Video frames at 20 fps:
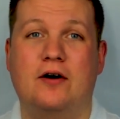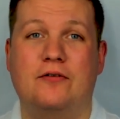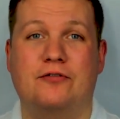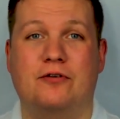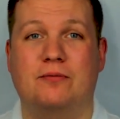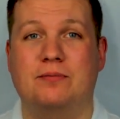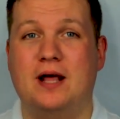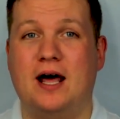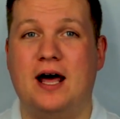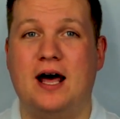
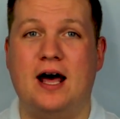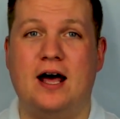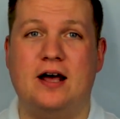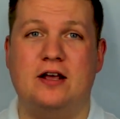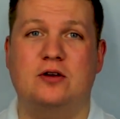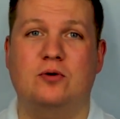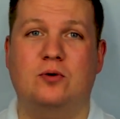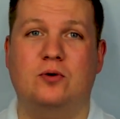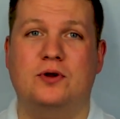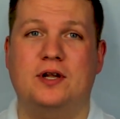From there,
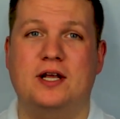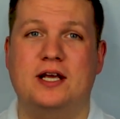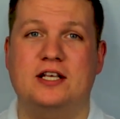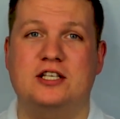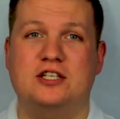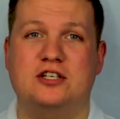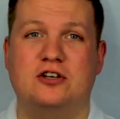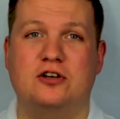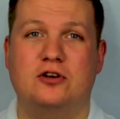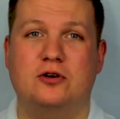you'll need
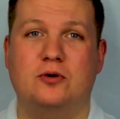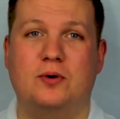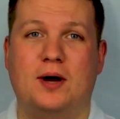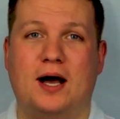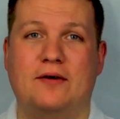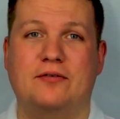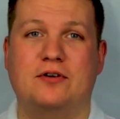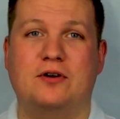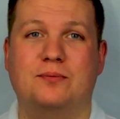to have